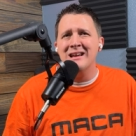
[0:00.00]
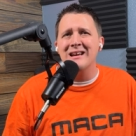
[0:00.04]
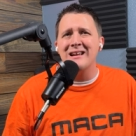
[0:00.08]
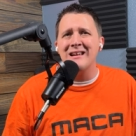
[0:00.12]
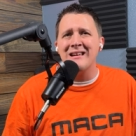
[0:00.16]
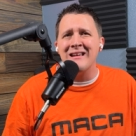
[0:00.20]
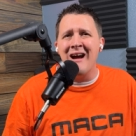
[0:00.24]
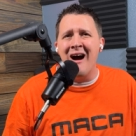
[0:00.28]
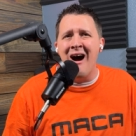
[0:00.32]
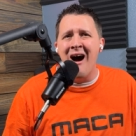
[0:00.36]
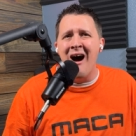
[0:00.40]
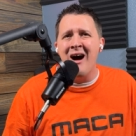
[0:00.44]

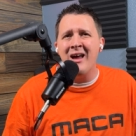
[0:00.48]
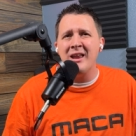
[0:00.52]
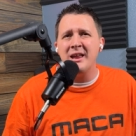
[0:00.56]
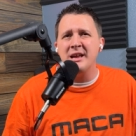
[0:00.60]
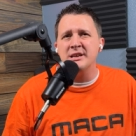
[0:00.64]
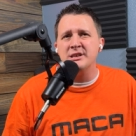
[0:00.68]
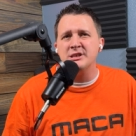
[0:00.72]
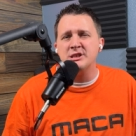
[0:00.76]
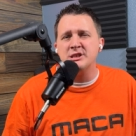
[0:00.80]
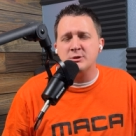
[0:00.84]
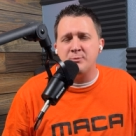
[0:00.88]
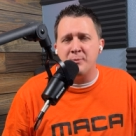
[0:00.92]
God
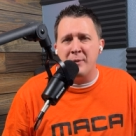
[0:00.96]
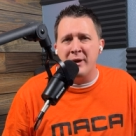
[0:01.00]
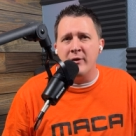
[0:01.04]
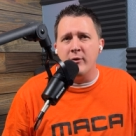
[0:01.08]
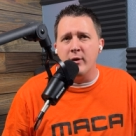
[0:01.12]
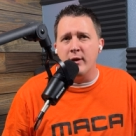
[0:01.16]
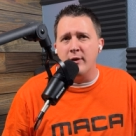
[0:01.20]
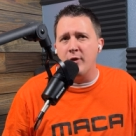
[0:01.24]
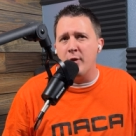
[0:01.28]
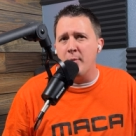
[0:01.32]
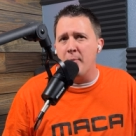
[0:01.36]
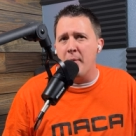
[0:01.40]
is
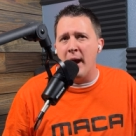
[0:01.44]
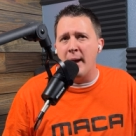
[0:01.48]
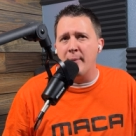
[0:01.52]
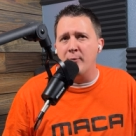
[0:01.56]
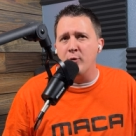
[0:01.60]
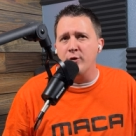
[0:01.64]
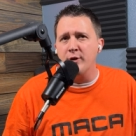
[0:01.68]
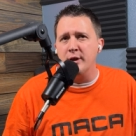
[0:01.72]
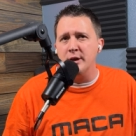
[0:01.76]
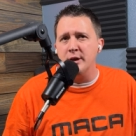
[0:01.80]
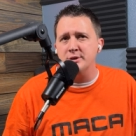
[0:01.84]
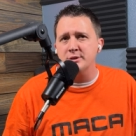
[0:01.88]
spirit, the
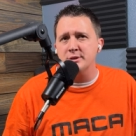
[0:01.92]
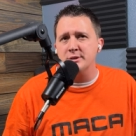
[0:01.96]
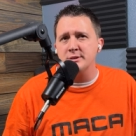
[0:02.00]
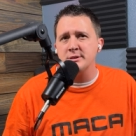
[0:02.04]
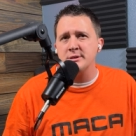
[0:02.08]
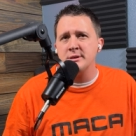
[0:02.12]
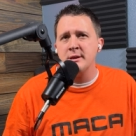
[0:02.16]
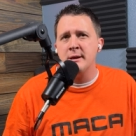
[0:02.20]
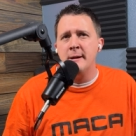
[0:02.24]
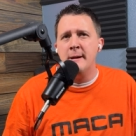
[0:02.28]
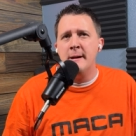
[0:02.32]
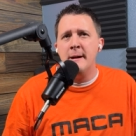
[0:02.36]
Bible
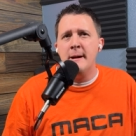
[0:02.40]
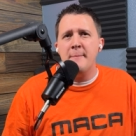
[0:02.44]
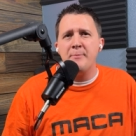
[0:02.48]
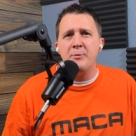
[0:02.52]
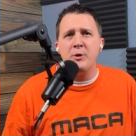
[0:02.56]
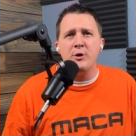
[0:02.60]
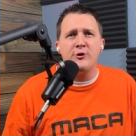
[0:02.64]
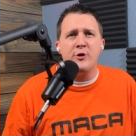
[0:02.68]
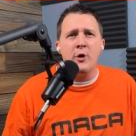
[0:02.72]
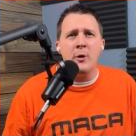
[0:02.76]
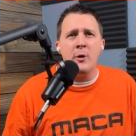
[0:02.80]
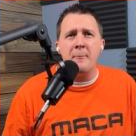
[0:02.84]
teaches.
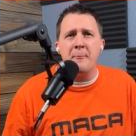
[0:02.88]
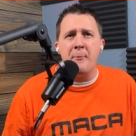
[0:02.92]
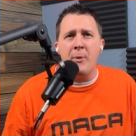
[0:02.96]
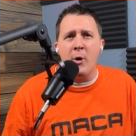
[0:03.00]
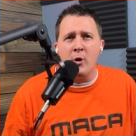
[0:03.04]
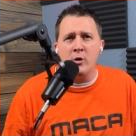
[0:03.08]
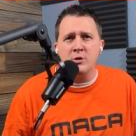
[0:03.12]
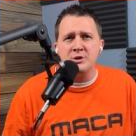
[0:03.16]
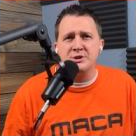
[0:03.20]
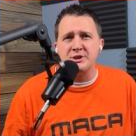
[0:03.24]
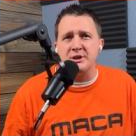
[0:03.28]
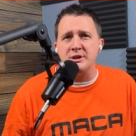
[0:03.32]
The term
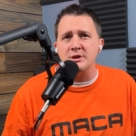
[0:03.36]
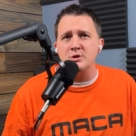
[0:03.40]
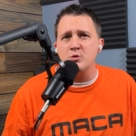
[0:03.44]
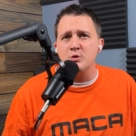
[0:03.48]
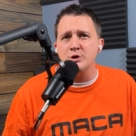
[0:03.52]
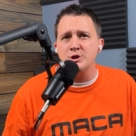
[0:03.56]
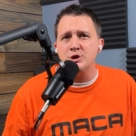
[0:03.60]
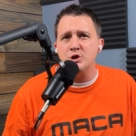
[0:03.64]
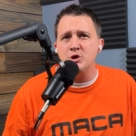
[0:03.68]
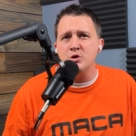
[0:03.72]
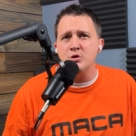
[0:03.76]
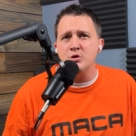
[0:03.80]
persons
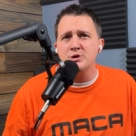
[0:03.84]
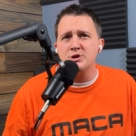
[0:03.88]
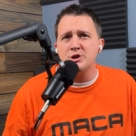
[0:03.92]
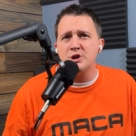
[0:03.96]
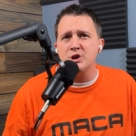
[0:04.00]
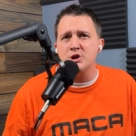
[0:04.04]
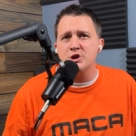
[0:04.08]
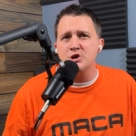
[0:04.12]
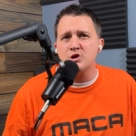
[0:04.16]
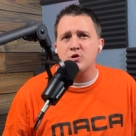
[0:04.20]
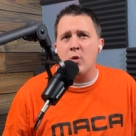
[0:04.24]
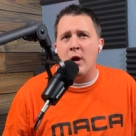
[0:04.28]
was used to
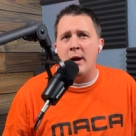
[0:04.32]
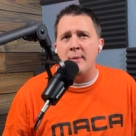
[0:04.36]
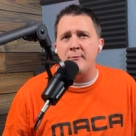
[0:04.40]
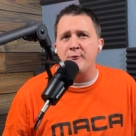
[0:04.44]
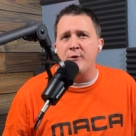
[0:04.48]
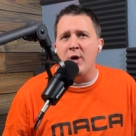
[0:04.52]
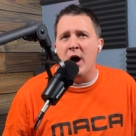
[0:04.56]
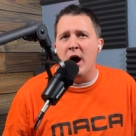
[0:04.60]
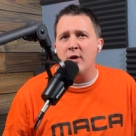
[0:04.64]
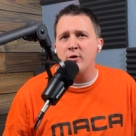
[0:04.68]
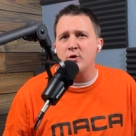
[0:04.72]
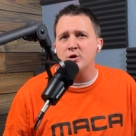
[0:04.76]
describe
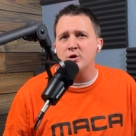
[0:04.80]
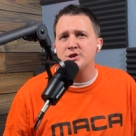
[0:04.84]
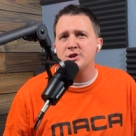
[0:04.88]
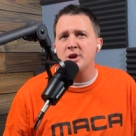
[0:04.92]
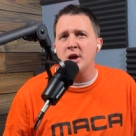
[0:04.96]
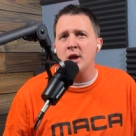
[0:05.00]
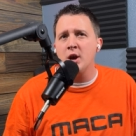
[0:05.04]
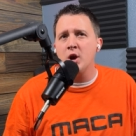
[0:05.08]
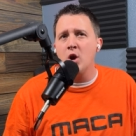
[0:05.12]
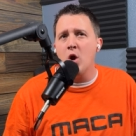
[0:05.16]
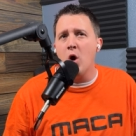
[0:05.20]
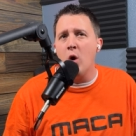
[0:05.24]
Father,
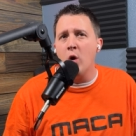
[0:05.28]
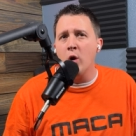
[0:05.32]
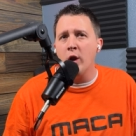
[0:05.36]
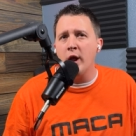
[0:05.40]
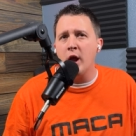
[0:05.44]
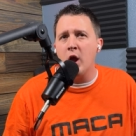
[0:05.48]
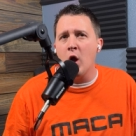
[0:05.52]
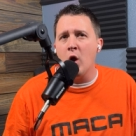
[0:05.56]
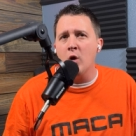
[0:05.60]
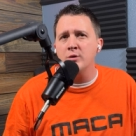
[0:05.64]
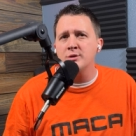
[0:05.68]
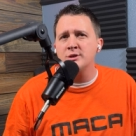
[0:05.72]
Son, and Holy
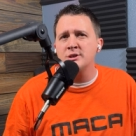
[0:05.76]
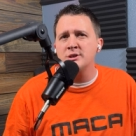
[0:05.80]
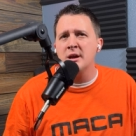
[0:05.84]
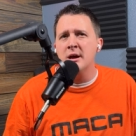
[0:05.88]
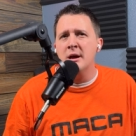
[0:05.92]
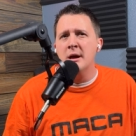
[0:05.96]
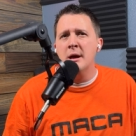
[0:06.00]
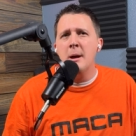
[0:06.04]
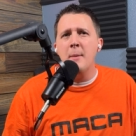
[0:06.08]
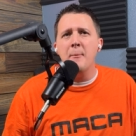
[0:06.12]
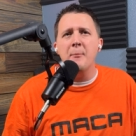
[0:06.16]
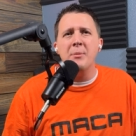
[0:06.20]
Ghost,
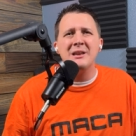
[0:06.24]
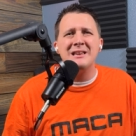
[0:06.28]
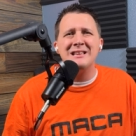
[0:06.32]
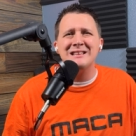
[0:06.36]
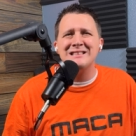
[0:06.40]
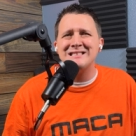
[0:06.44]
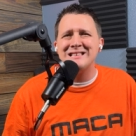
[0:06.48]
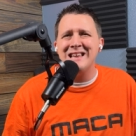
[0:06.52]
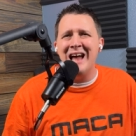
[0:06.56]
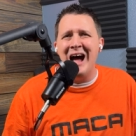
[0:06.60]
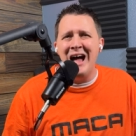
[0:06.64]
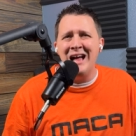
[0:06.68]
but
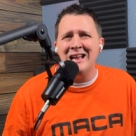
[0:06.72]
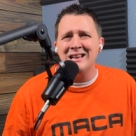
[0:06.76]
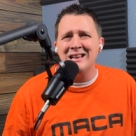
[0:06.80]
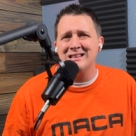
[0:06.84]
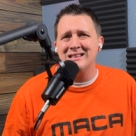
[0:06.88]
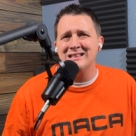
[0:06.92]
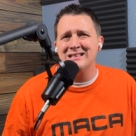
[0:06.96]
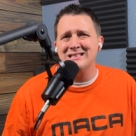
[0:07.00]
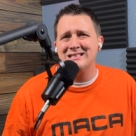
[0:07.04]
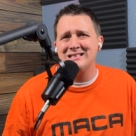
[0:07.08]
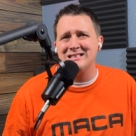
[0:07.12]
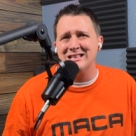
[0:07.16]
does not
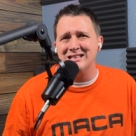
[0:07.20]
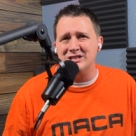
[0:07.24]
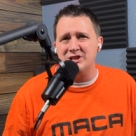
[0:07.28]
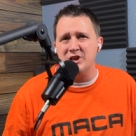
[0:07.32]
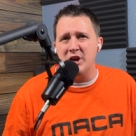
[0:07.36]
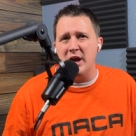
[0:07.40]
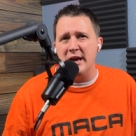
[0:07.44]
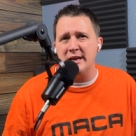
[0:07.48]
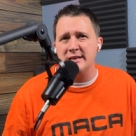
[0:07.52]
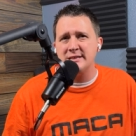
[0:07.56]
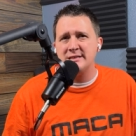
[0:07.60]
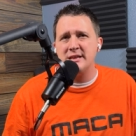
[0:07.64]

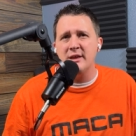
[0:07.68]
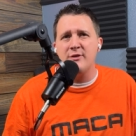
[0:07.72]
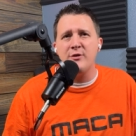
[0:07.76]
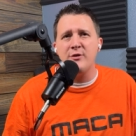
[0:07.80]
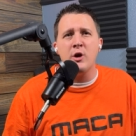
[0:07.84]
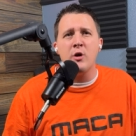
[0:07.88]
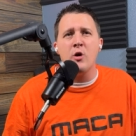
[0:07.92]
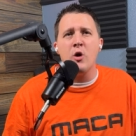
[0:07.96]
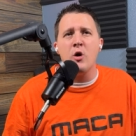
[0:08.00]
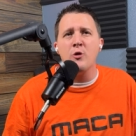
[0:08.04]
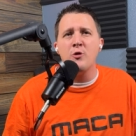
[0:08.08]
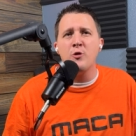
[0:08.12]
suggest that
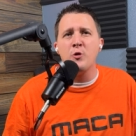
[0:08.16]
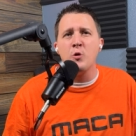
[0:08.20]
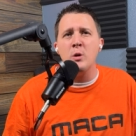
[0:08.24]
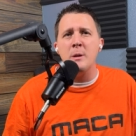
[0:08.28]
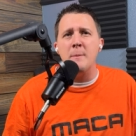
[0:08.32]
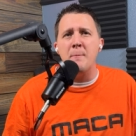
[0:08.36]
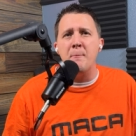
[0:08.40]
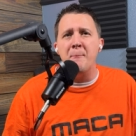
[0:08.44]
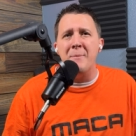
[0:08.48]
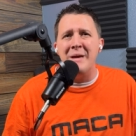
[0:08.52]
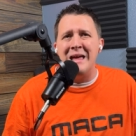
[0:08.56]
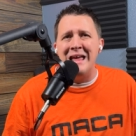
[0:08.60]
there are three
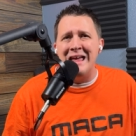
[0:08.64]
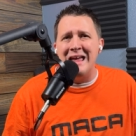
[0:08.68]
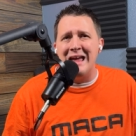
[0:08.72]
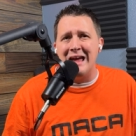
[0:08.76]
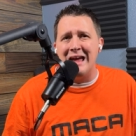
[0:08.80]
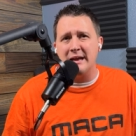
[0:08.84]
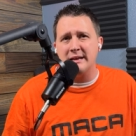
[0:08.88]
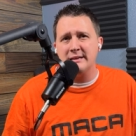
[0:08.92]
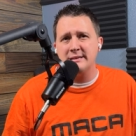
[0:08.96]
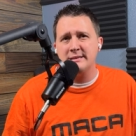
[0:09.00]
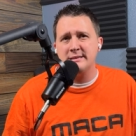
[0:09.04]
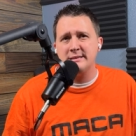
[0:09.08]

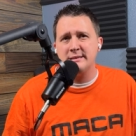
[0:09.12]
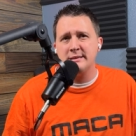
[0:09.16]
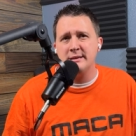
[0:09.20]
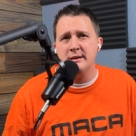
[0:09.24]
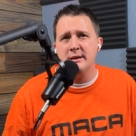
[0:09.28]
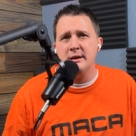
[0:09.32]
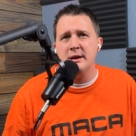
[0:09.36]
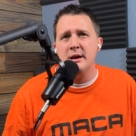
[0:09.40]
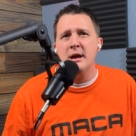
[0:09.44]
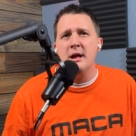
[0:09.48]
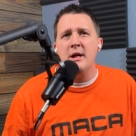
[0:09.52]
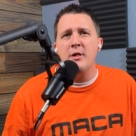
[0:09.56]
beings
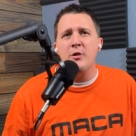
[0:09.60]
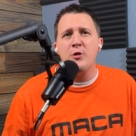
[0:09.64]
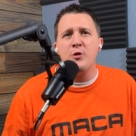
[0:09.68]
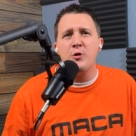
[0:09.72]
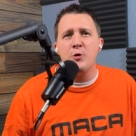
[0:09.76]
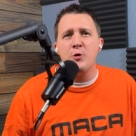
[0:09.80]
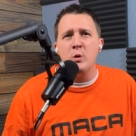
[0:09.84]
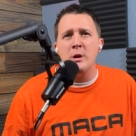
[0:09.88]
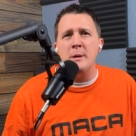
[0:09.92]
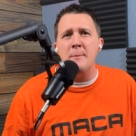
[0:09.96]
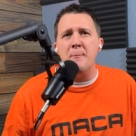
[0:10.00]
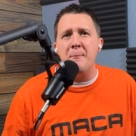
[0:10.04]

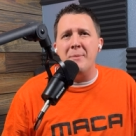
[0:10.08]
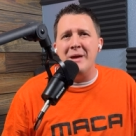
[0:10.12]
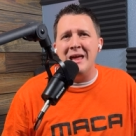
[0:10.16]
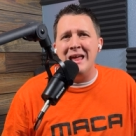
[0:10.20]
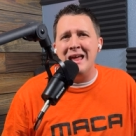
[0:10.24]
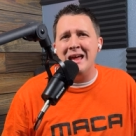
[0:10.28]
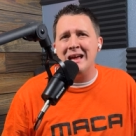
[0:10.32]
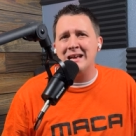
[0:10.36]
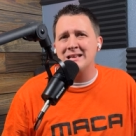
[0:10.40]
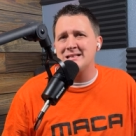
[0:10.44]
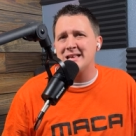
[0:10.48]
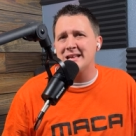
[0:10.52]
three
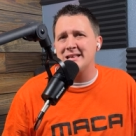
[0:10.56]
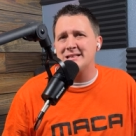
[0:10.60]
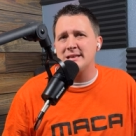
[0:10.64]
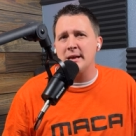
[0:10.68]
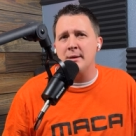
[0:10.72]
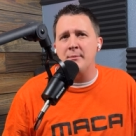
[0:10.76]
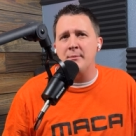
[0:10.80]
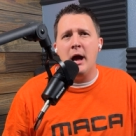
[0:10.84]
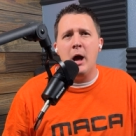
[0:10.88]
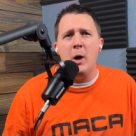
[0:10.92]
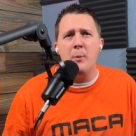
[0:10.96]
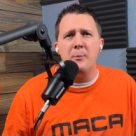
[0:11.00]
beings that
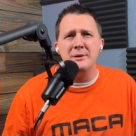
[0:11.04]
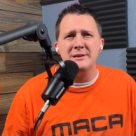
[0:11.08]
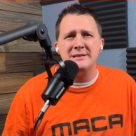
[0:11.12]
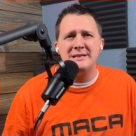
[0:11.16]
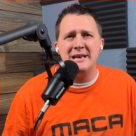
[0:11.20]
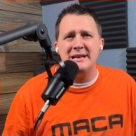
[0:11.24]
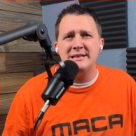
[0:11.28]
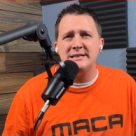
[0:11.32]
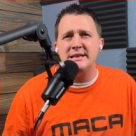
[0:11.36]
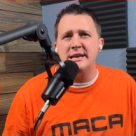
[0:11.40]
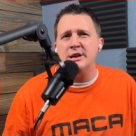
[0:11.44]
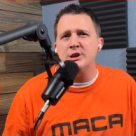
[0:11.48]
somehow
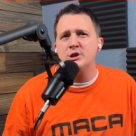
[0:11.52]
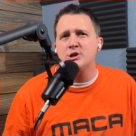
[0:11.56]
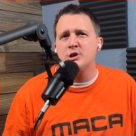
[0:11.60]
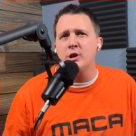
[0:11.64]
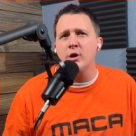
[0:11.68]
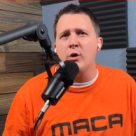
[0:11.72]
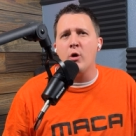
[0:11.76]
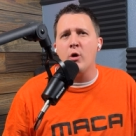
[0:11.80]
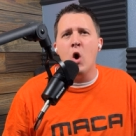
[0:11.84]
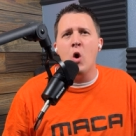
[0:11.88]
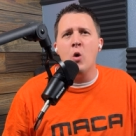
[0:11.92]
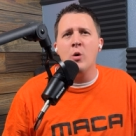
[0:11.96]
possess each
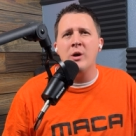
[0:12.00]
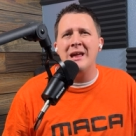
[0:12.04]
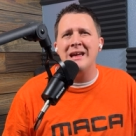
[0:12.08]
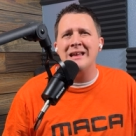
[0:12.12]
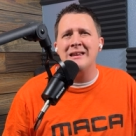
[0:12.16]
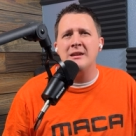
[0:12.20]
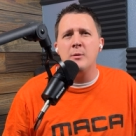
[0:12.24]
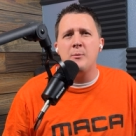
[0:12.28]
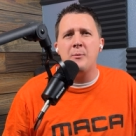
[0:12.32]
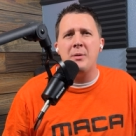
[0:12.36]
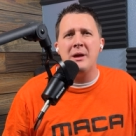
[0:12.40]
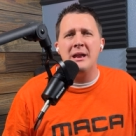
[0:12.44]
their own
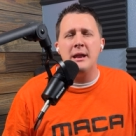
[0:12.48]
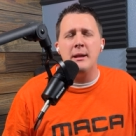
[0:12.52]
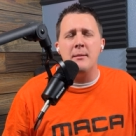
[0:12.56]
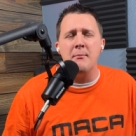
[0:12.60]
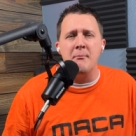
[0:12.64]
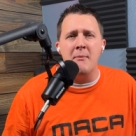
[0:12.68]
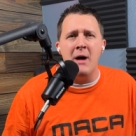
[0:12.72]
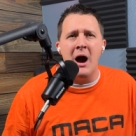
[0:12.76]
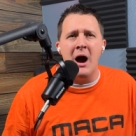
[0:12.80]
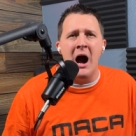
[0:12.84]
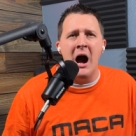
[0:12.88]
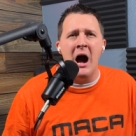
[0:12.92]
independent
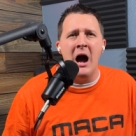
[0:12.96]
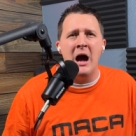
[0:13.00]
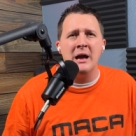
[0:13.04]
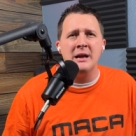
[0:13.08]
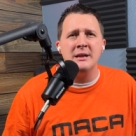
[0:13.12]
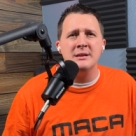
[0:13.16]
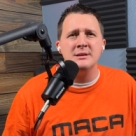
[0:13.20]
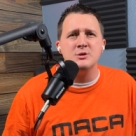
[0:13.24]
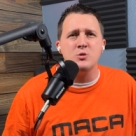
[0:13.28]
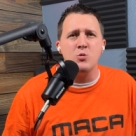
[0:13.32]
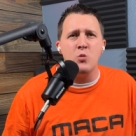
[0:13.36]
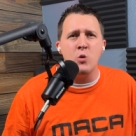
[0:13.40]

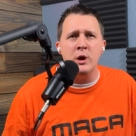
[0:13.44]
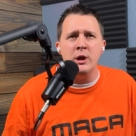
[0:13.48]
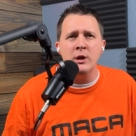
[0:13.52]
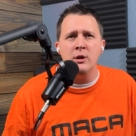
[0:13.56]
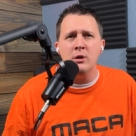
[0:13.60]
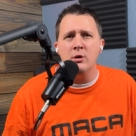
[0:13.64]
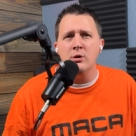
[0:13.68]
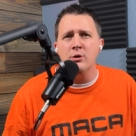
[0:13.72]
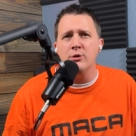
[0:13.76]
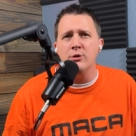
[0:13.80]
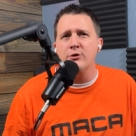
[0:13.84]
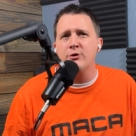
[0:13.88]
minds,
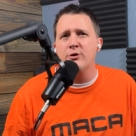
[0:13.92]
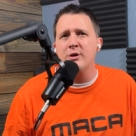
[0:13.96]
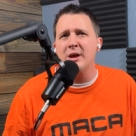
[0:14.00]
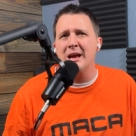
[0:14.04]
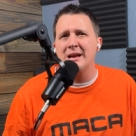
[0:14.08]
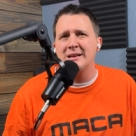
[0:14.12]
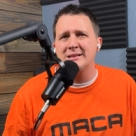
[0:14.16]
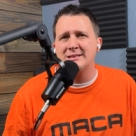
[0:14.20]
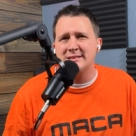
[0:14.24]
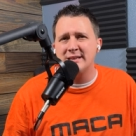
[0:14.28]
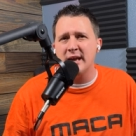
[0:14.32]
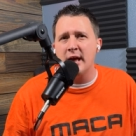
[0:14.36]
wills,
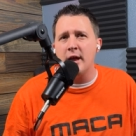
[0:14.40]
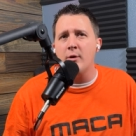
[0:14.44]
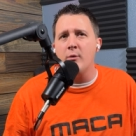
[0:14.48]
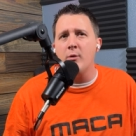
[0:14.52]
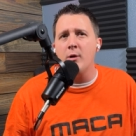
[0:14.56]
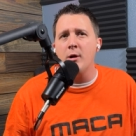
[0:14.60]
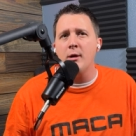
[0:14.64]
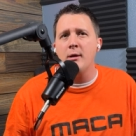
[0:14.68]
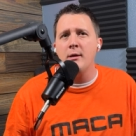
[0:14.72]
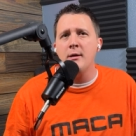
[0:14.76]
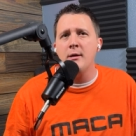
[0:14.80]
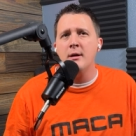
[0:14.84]
etc.